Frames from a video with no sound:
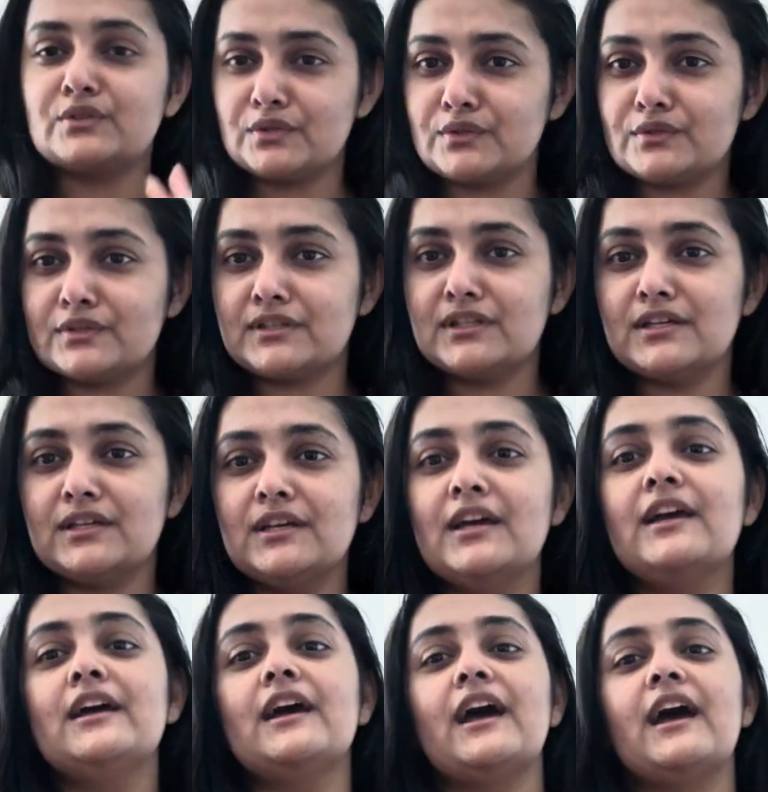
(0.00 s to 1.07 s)
truth,
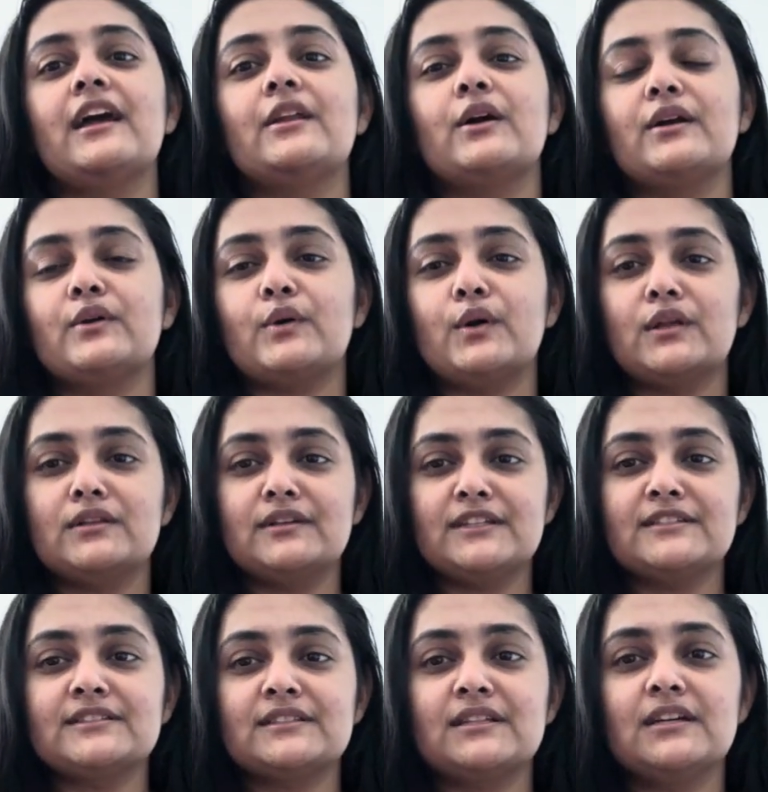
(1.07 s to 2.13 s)
and I
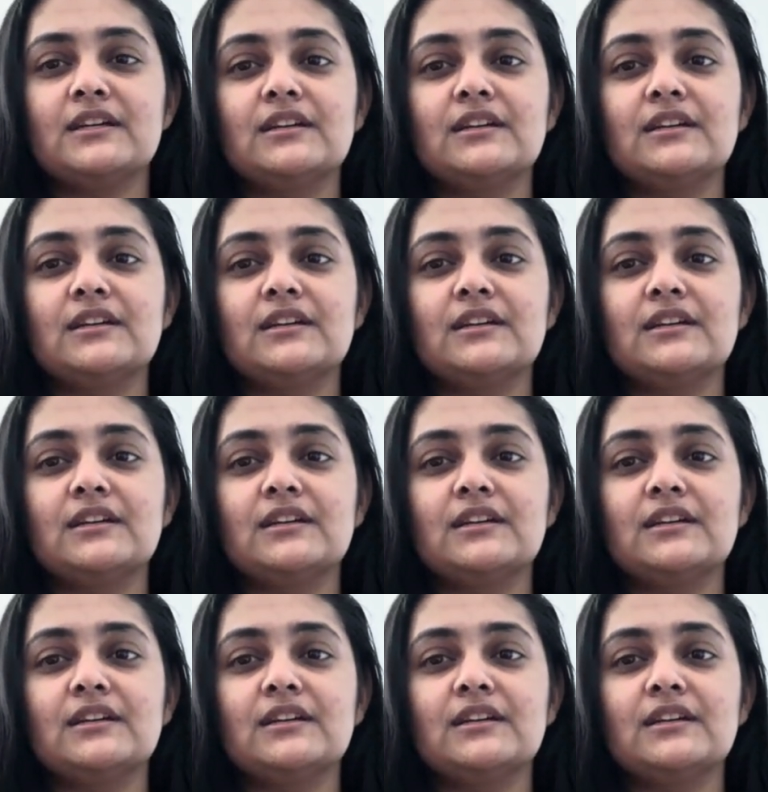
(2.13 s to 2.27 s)
always